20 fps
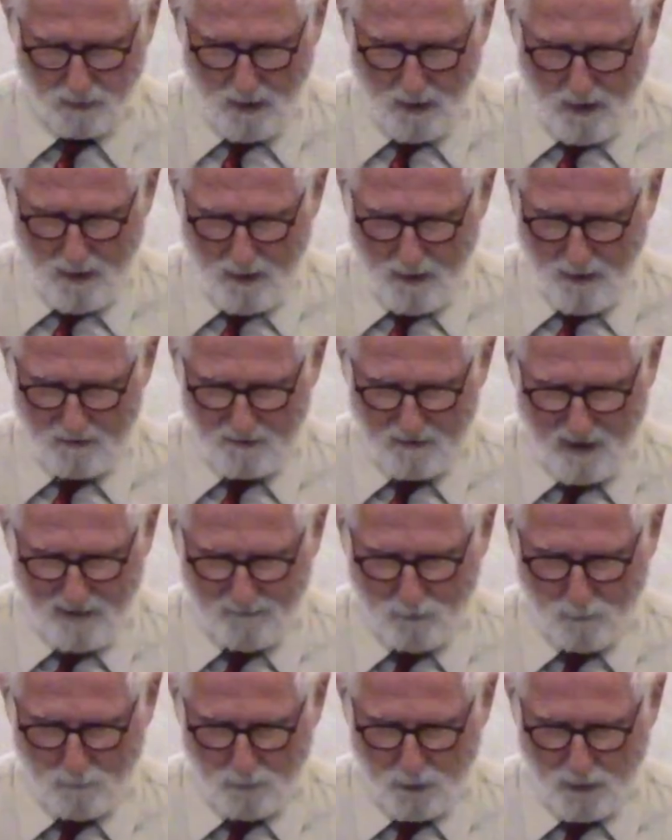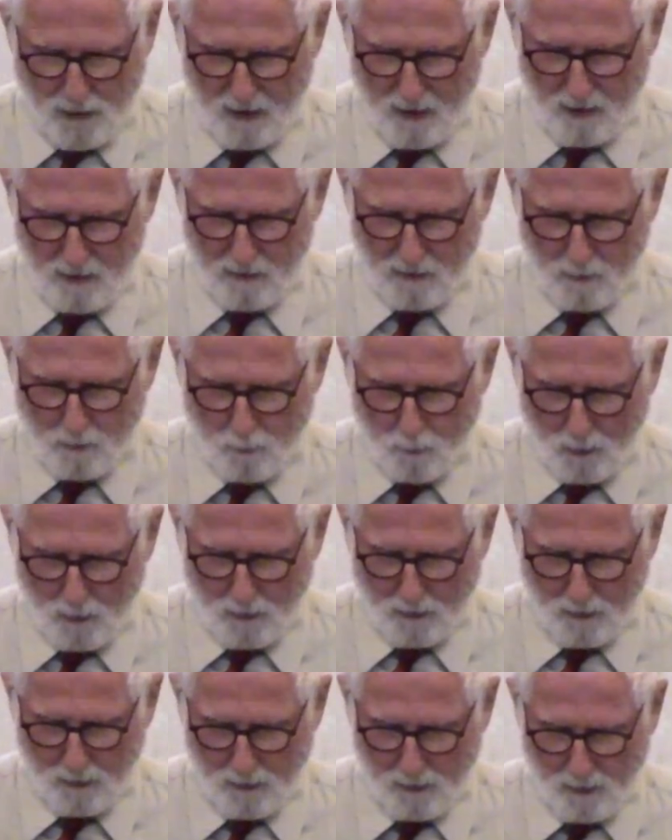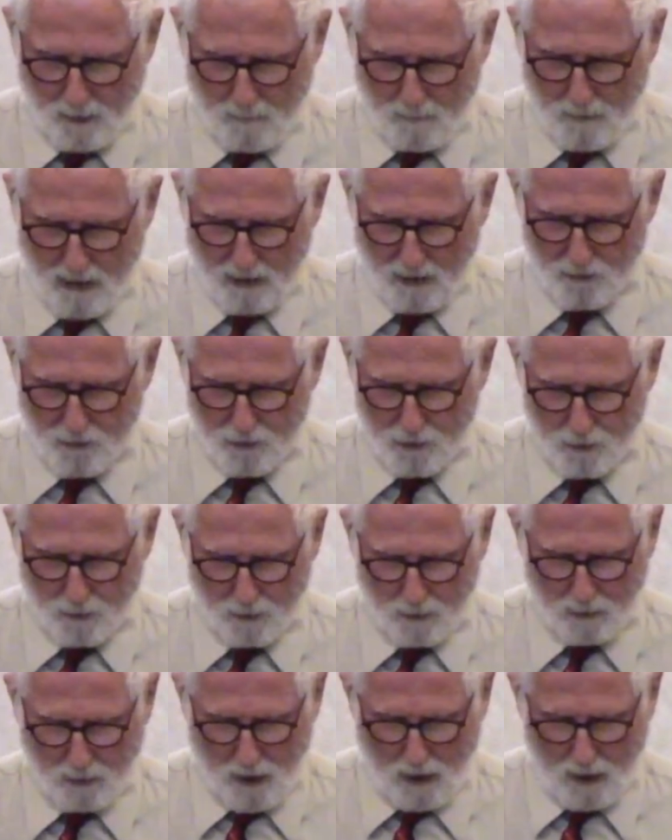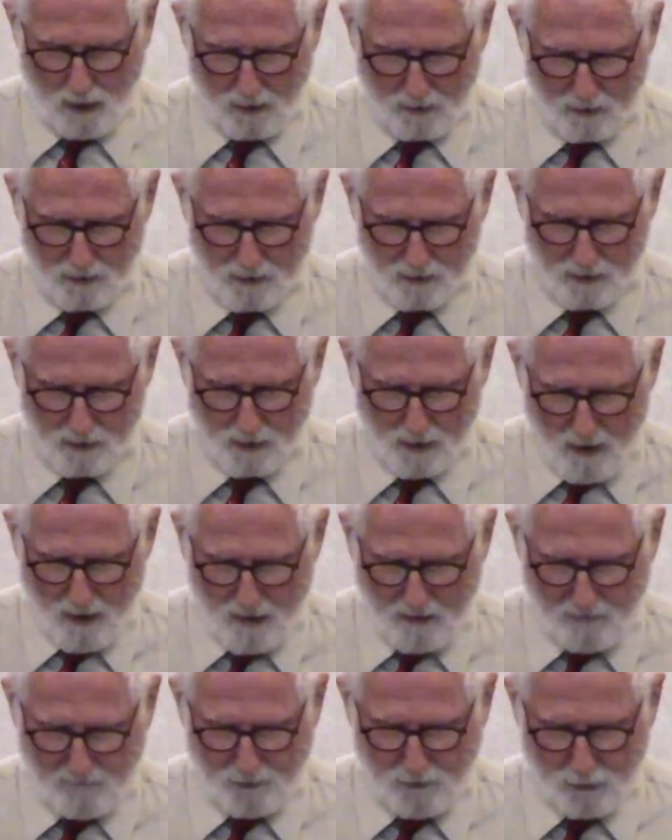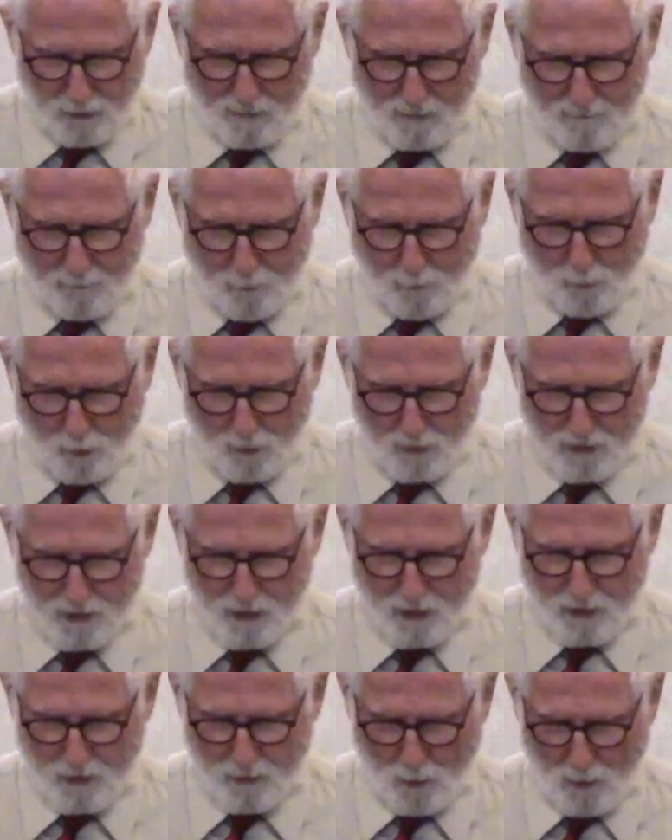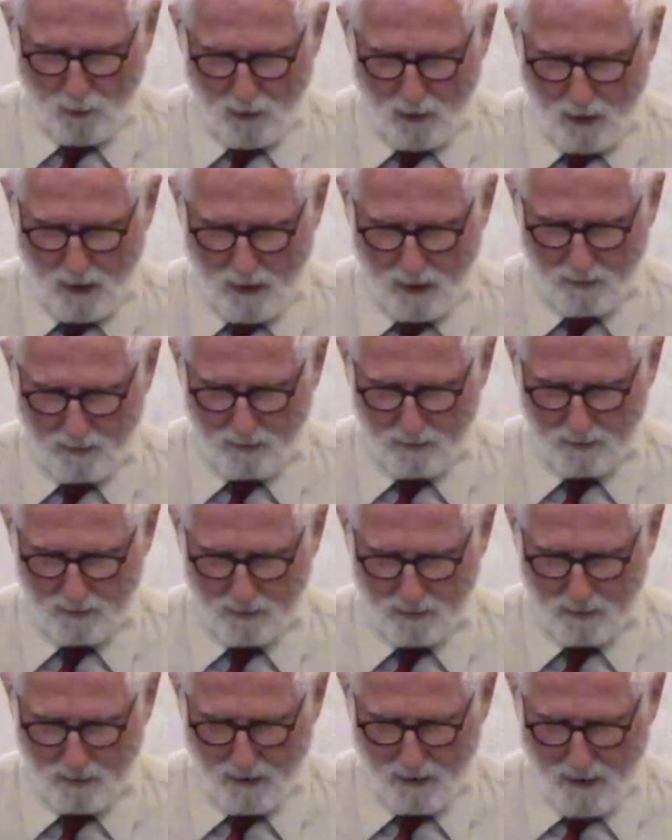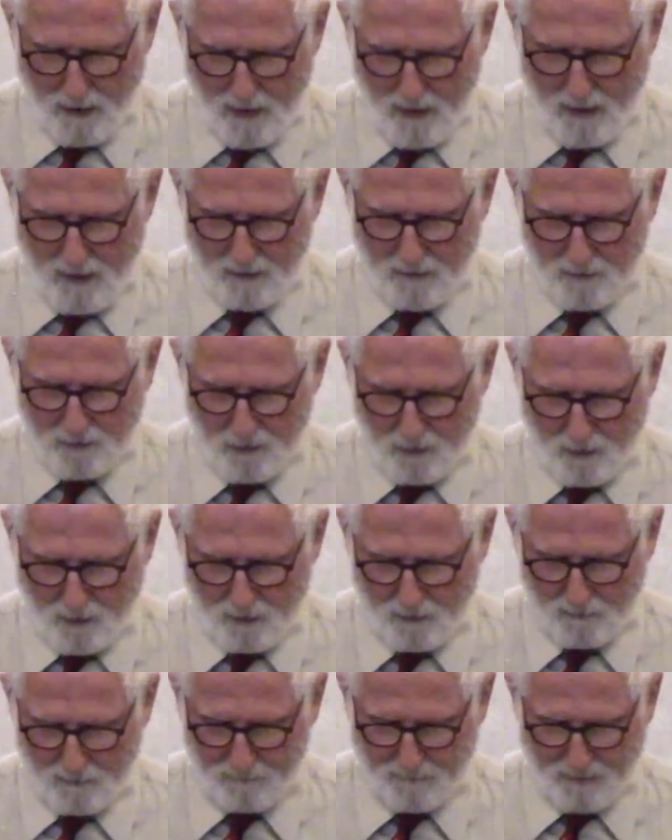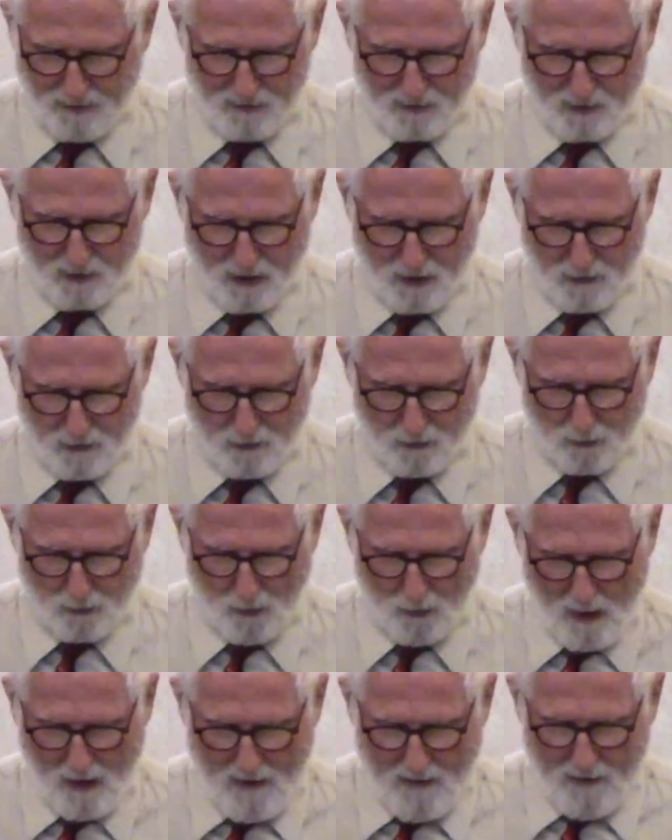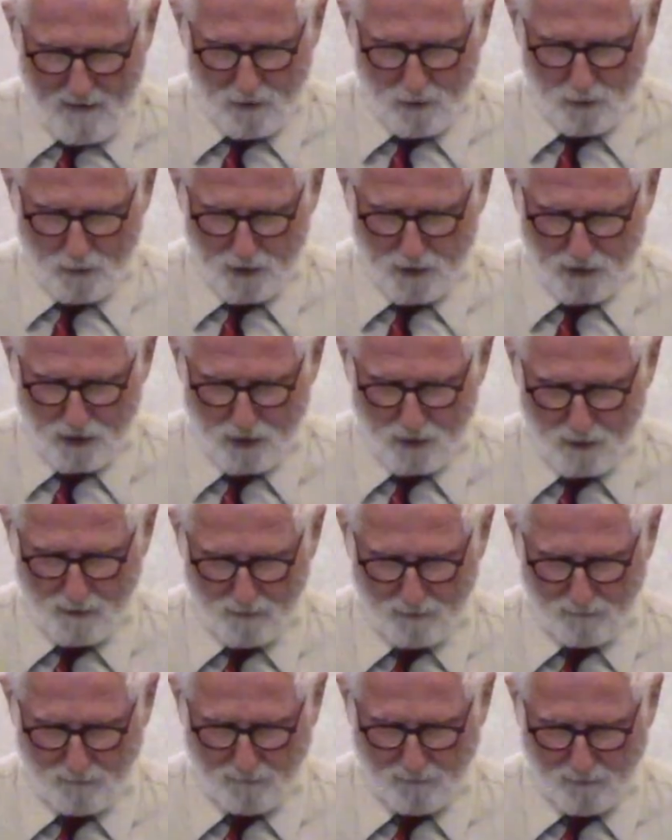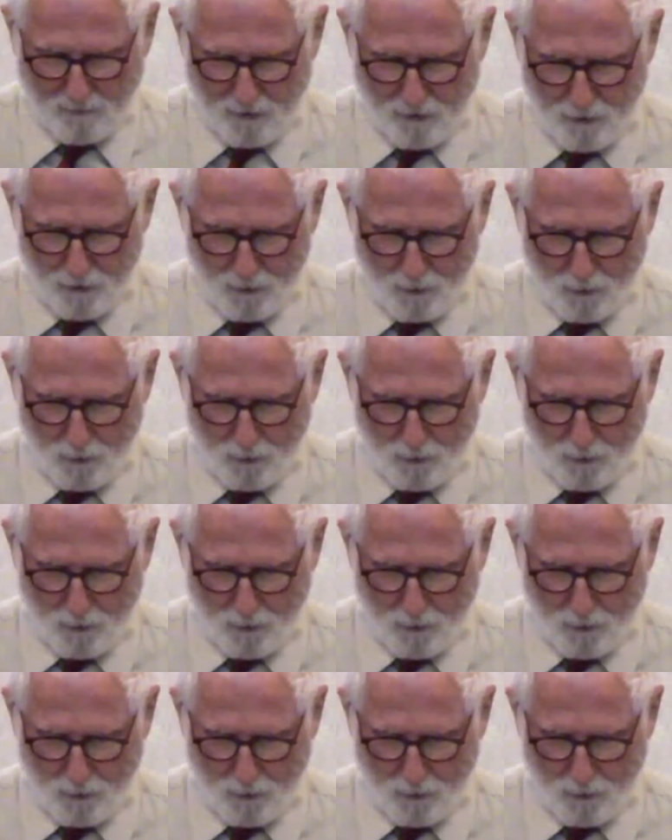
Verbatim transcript: and never breathe a word about your loss, if you can force your heart and nerve and sinew to serve you